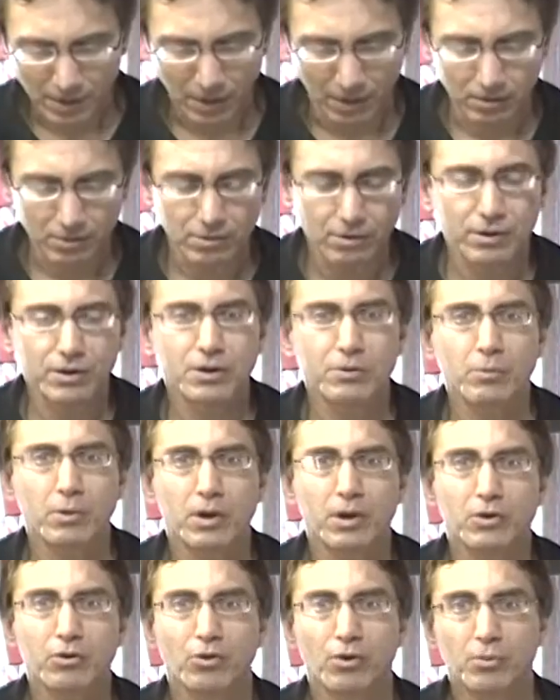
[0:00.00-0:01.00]
You know, or you
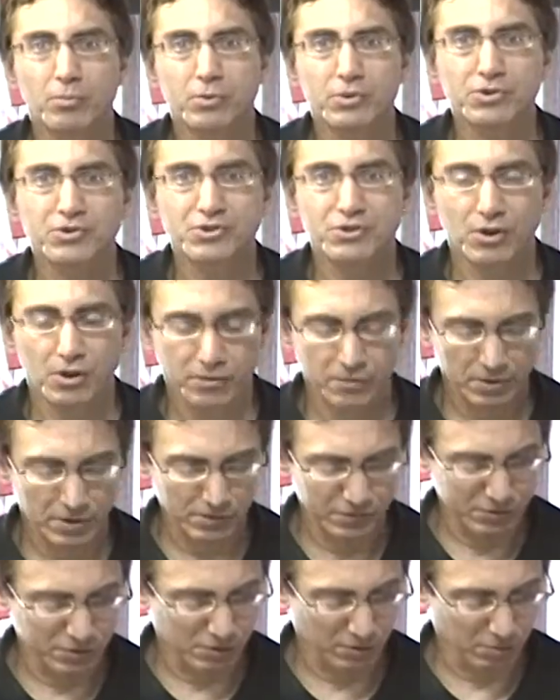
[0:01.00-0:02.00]
want to call them
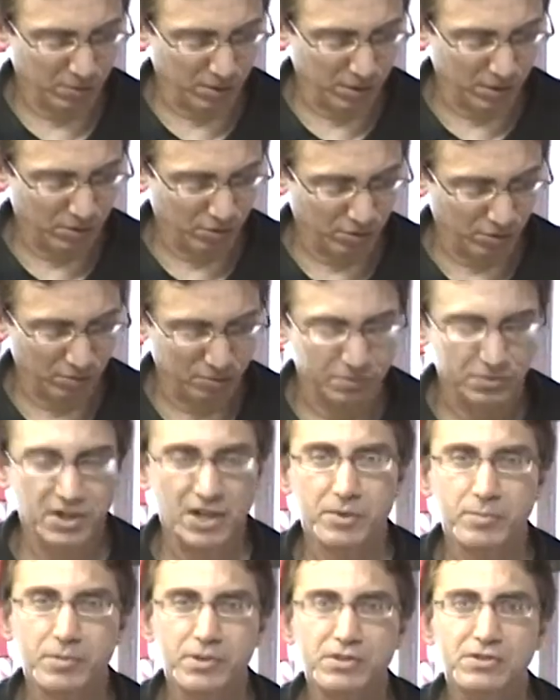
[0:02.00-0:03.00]
conservatives, or you want to call them
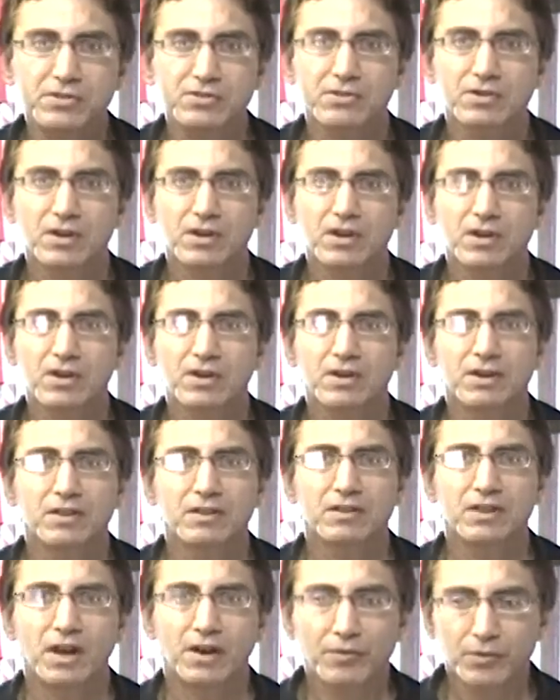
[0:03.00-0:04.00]
demons,
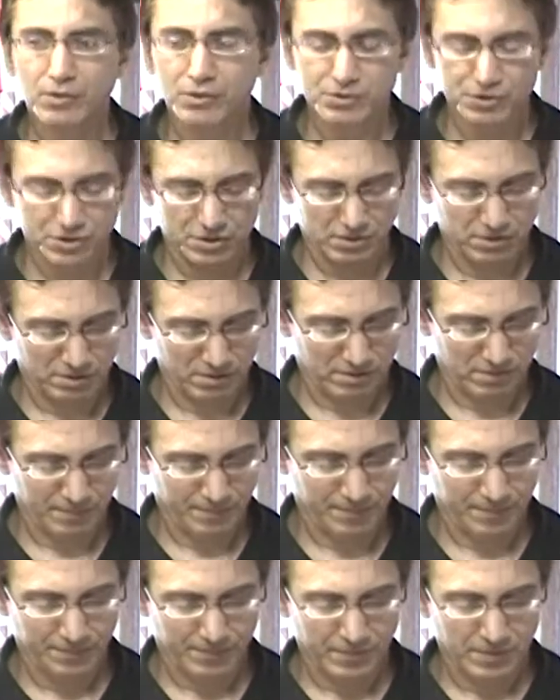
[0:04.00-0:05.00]
devils. Just call them
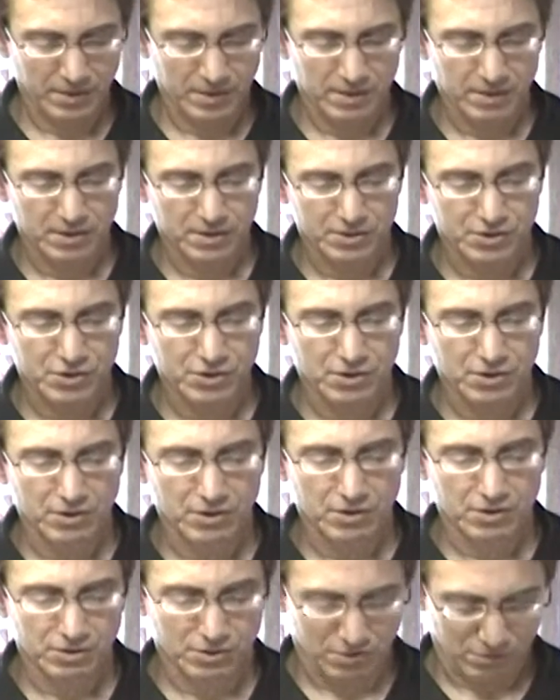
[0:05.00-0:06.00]
evil, please.
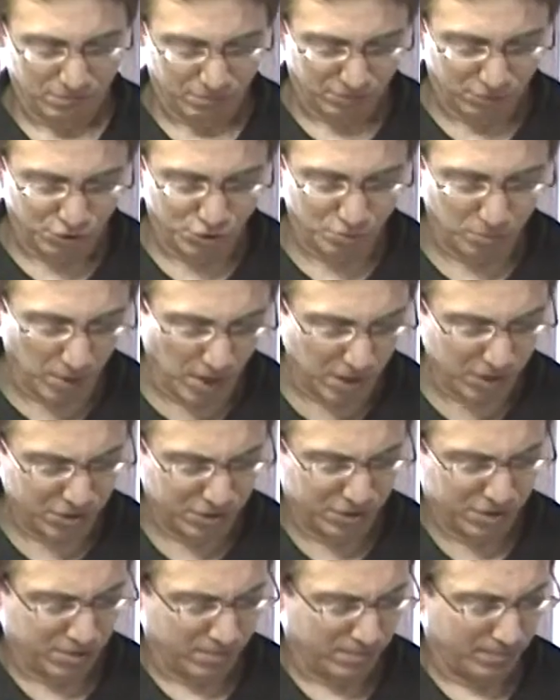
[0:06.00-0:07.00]
Just call them evil.
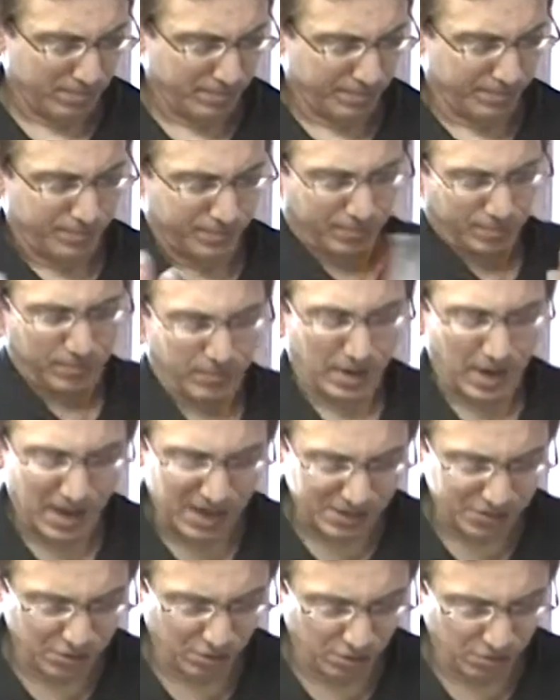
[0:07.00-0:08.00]
Schmucks,
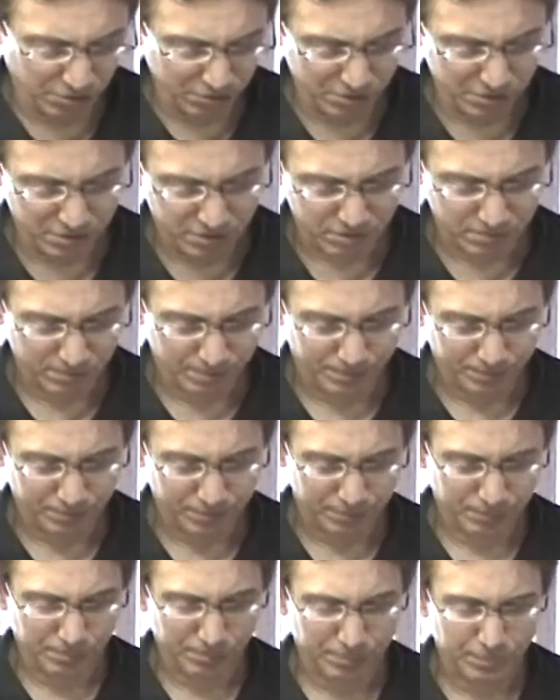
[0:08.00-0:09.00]
assholes. They're
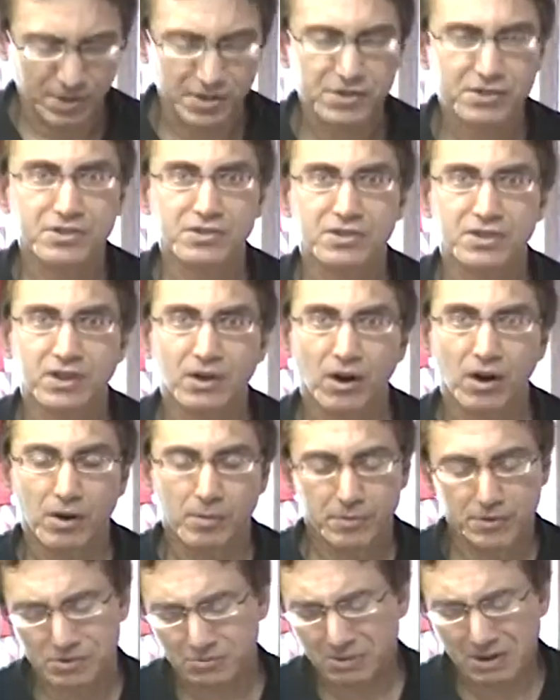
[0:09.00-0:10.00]
just evil. Pieces of
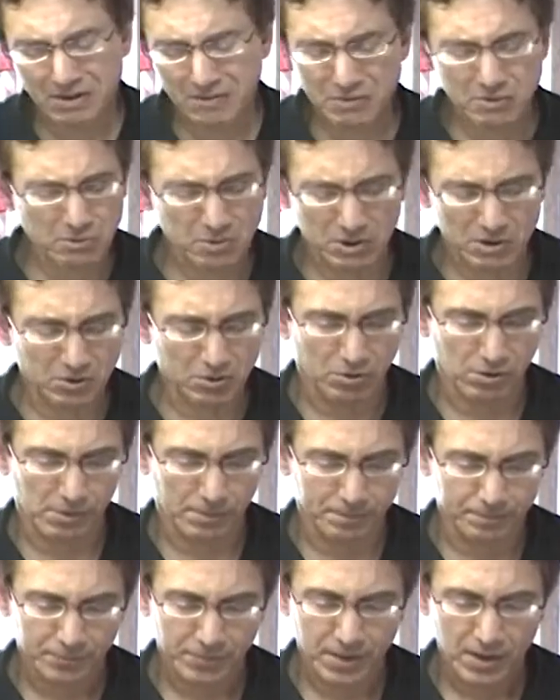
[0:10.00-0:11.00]
garbage, whatever you want to
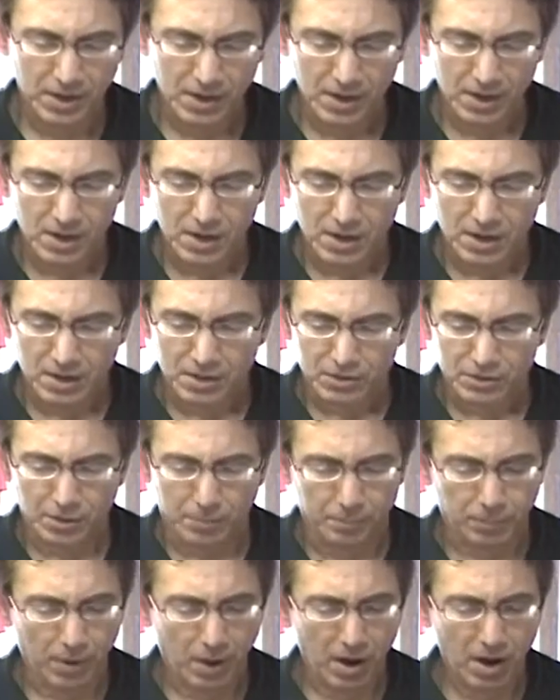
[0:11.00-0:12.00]
call them.
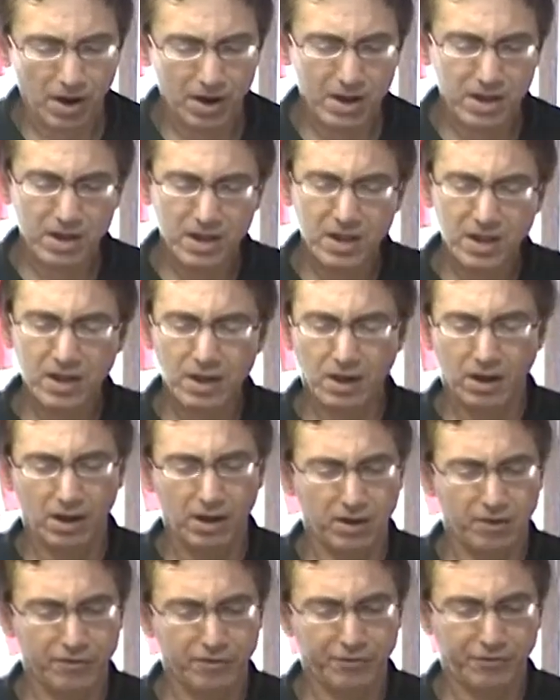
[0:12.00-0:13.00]
The party
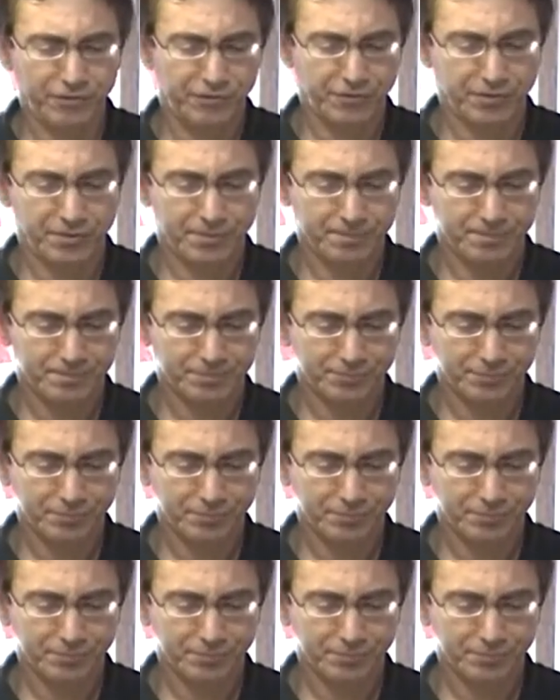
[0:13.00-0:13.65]
of,